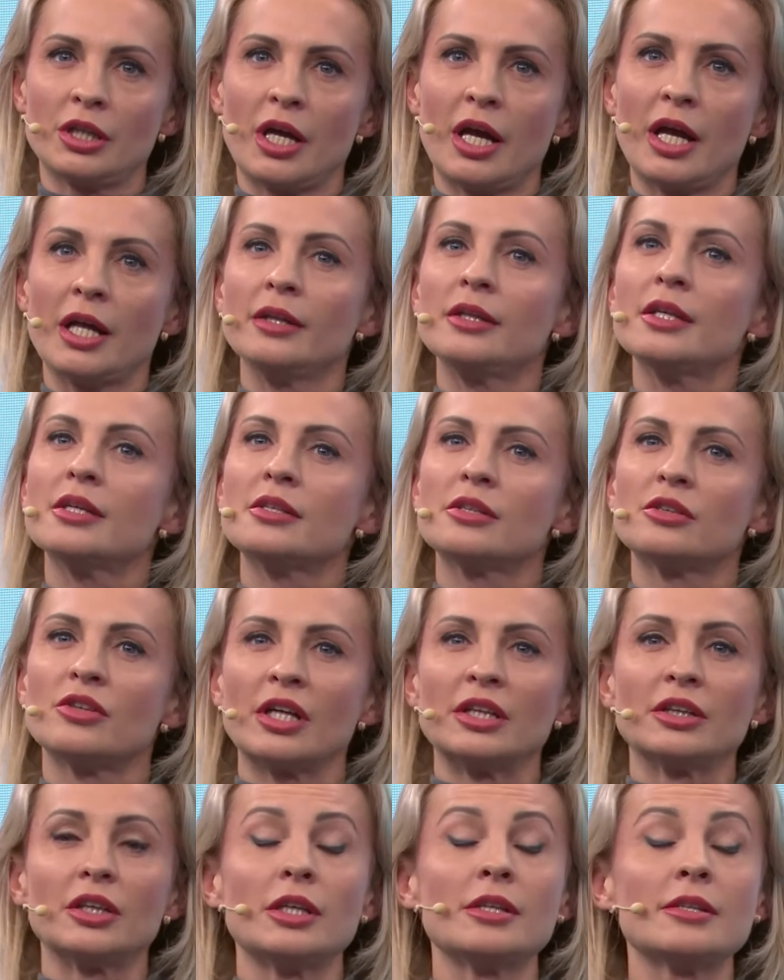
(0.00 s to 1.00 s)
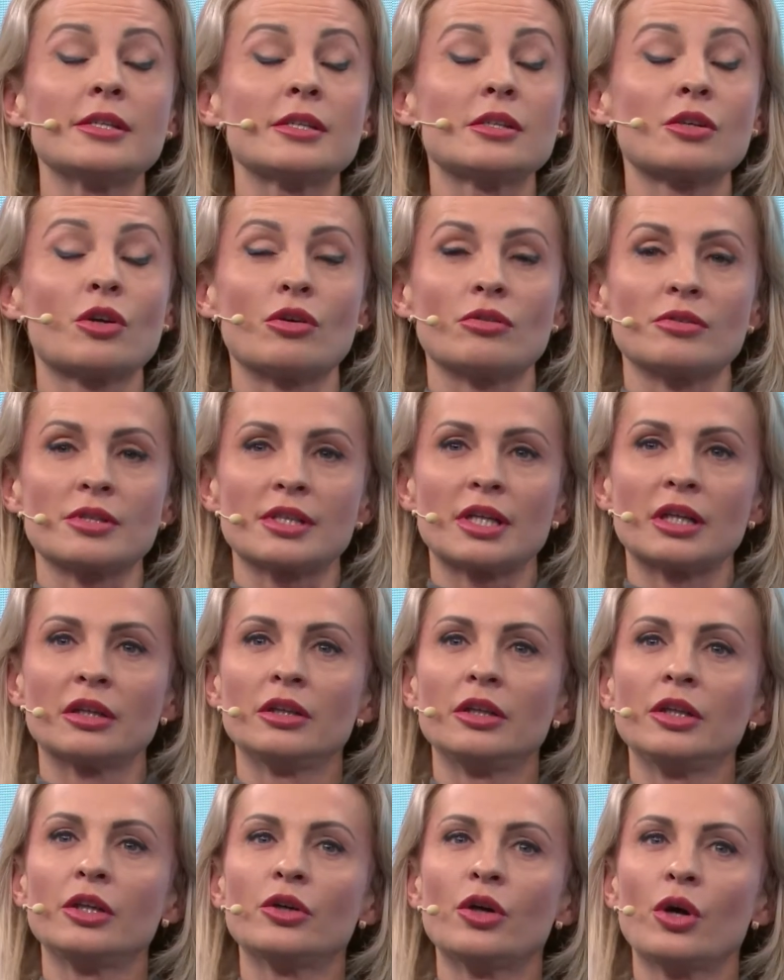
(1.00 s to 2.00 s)
and this trend is
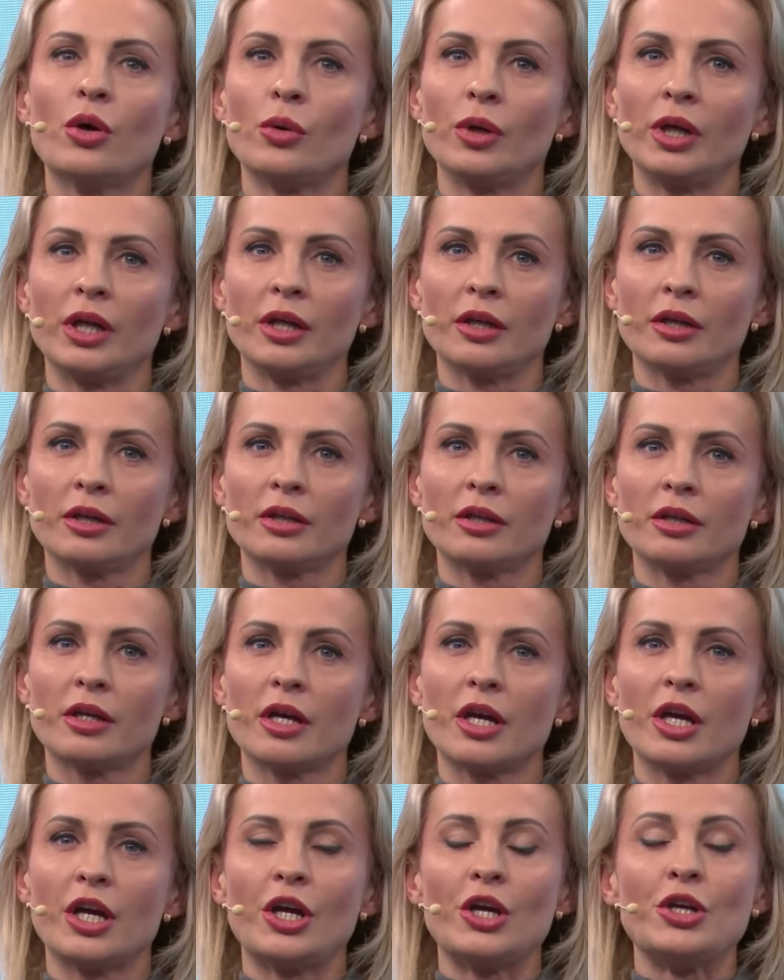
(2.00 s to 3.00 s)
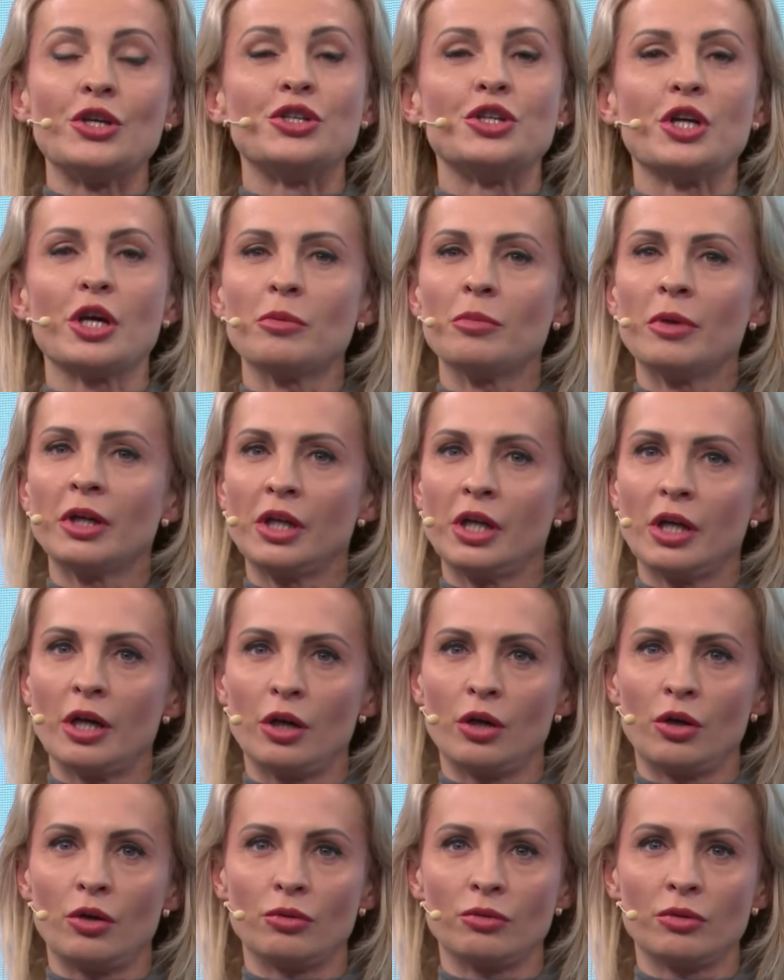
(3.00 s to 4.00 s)
constantly growing. In Germany
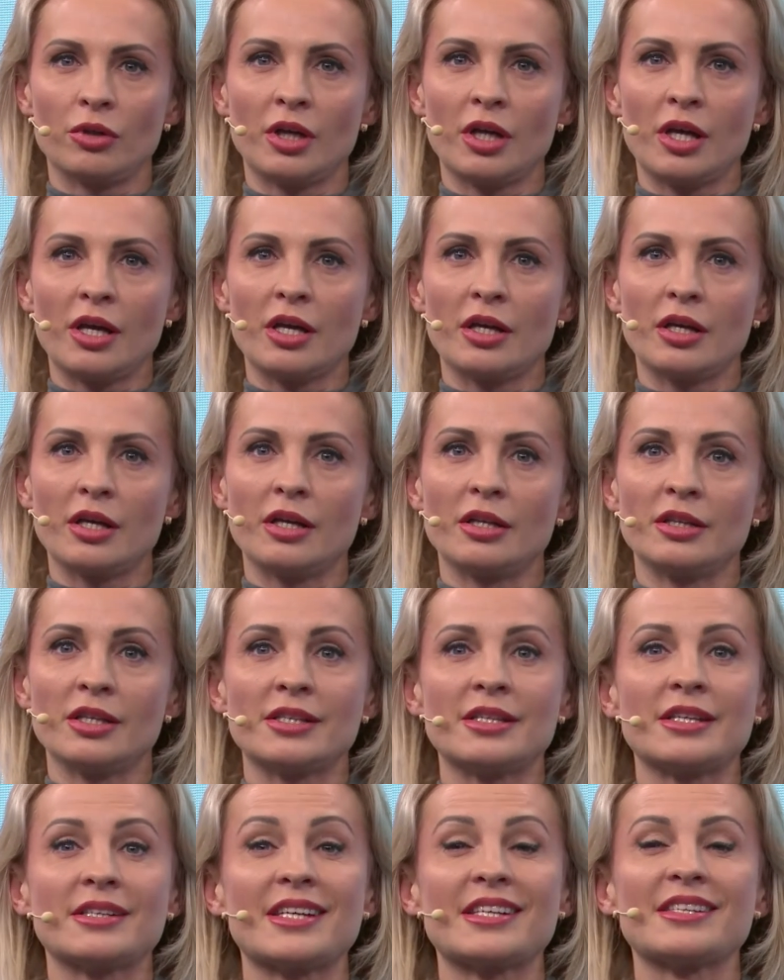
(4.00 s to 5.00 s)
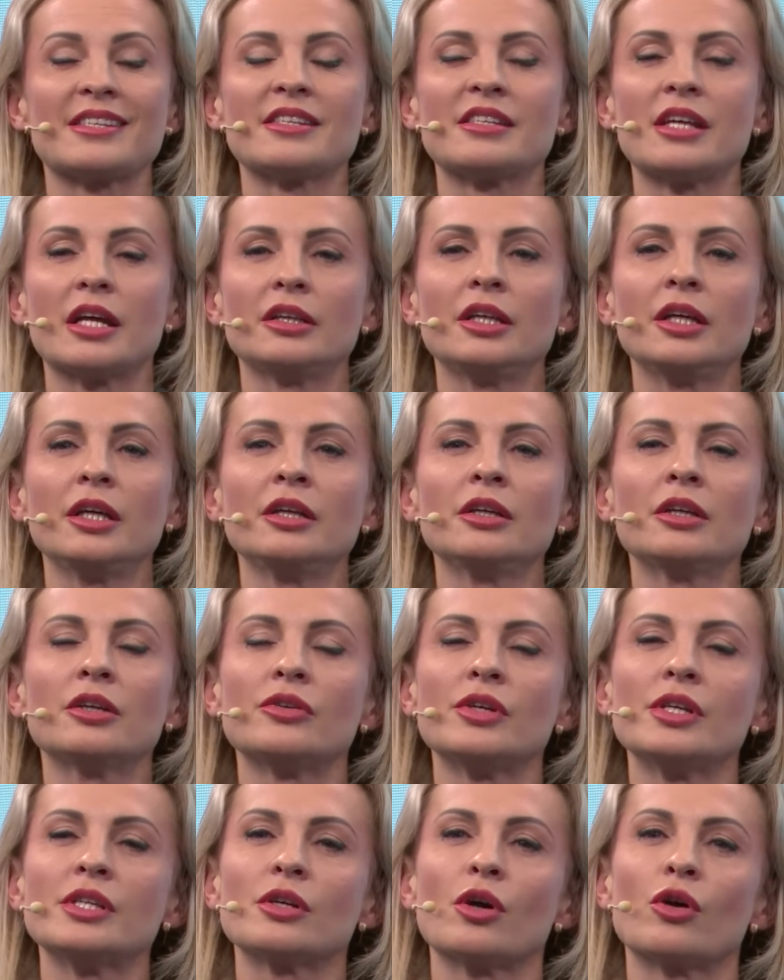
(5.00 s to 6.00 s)
alone, this is a steady
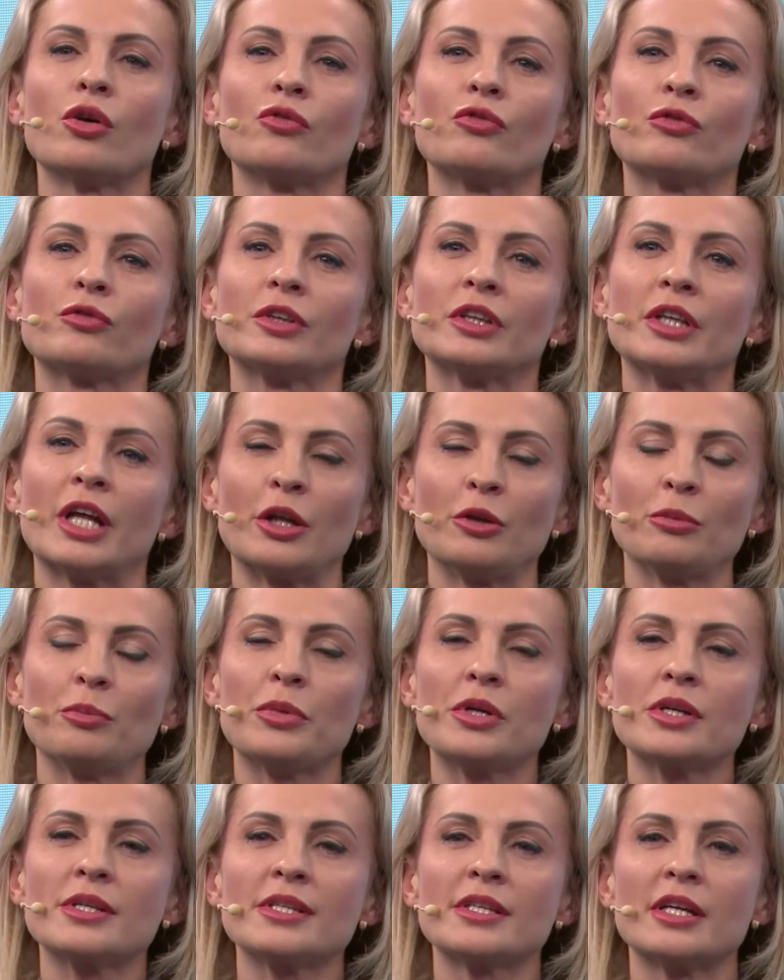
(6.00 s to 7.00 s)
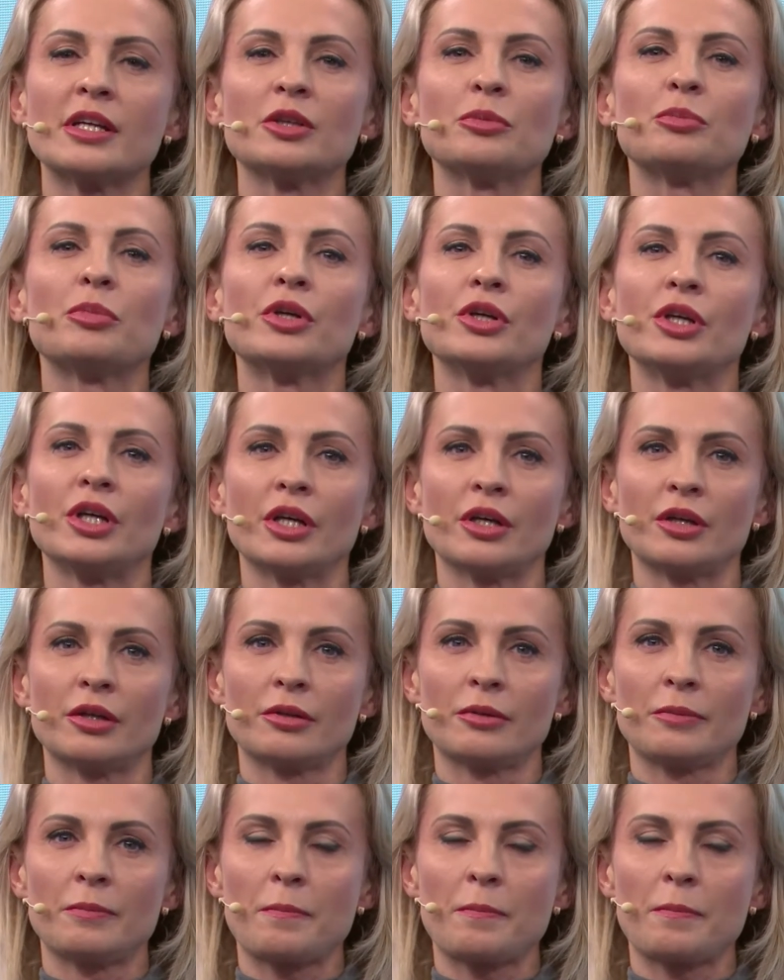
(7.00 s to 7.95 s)
increase of 10% per year.